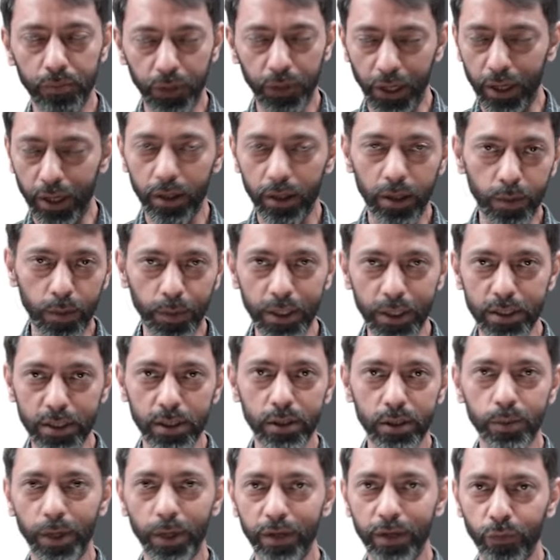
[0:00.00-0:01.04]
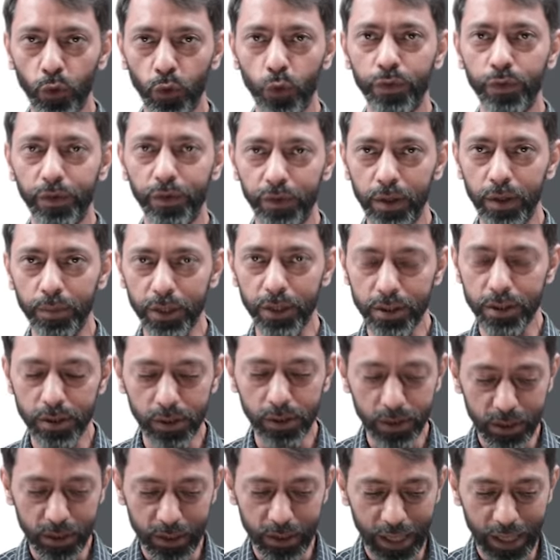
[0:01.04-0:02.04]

300 pixels by 450 pixels.